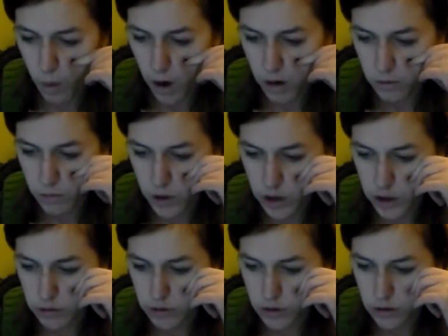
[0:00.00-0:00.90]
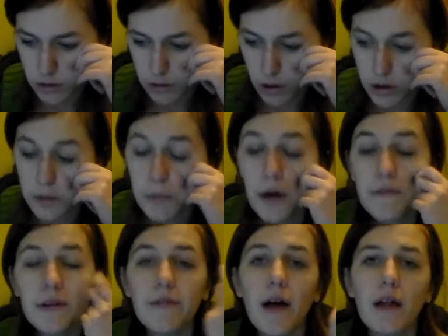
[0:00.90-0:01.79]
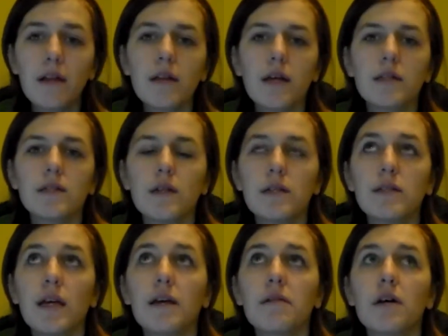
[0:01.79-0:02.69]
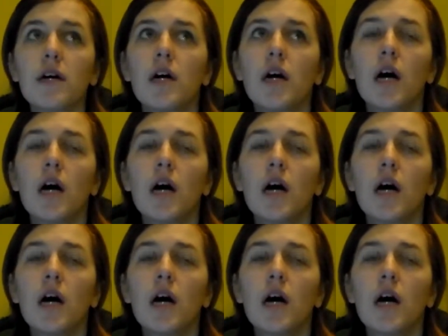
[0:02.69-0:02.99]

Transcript: what would you do on your perfect Valentine's Day date?